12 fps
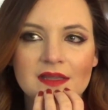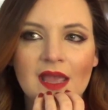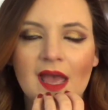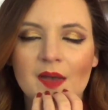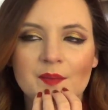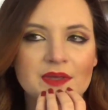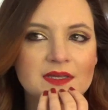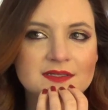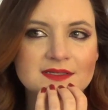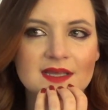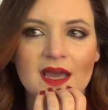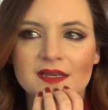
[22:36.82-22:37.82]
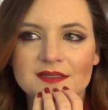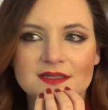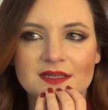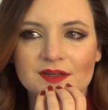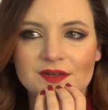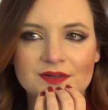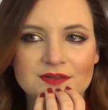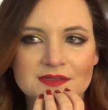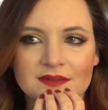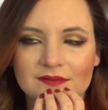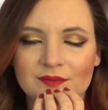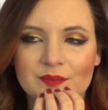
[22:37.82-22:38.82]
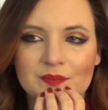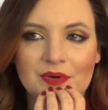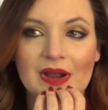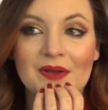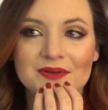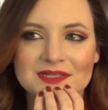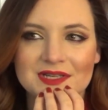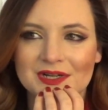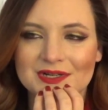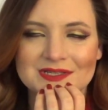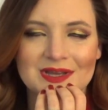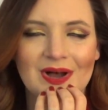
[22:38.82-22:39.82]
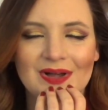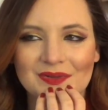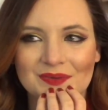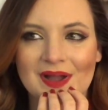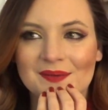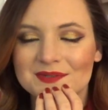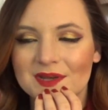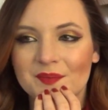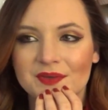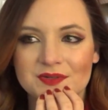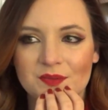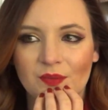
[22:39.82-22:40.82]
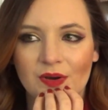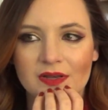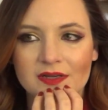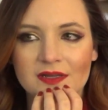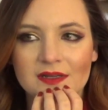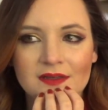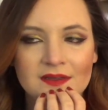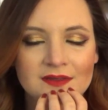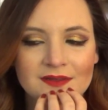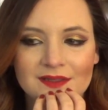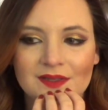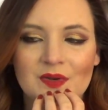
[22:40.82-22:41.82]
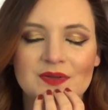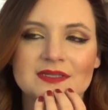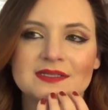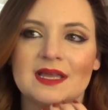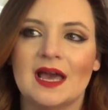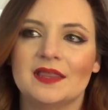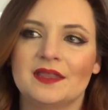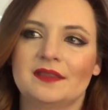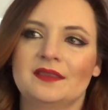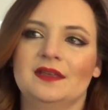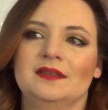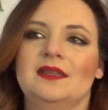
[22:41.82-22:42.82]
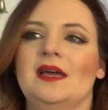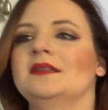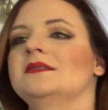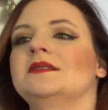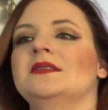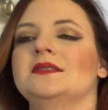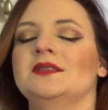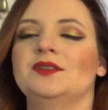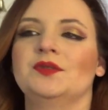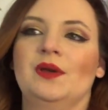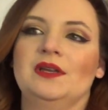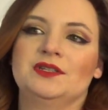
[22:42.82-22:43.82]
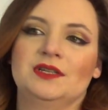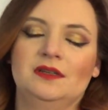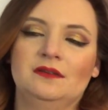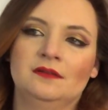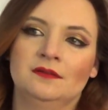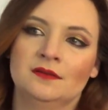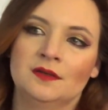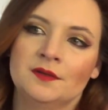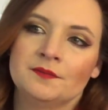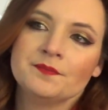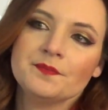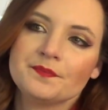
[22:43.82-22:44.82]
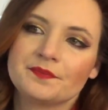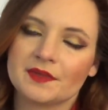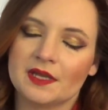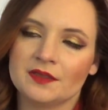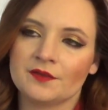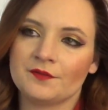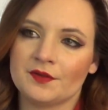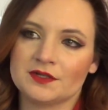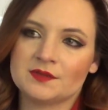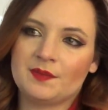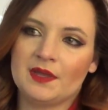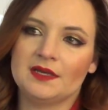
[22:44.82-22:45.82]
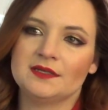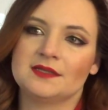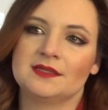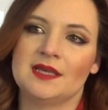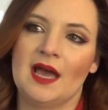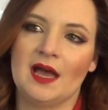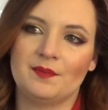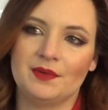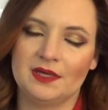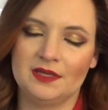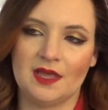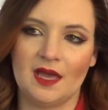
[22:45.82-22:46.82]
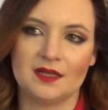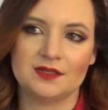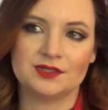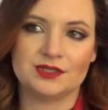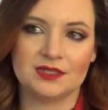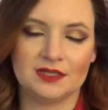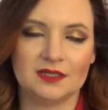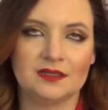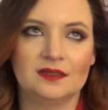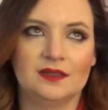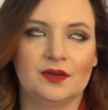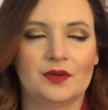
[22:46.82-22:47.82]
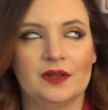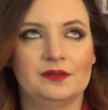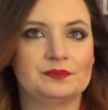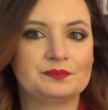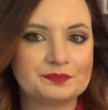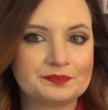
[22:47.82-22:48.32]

happy and sad tears and proud tears all wrapped up into one. You know, it's sad that, that's the situation in the first place. It's happy that she, you know, kind of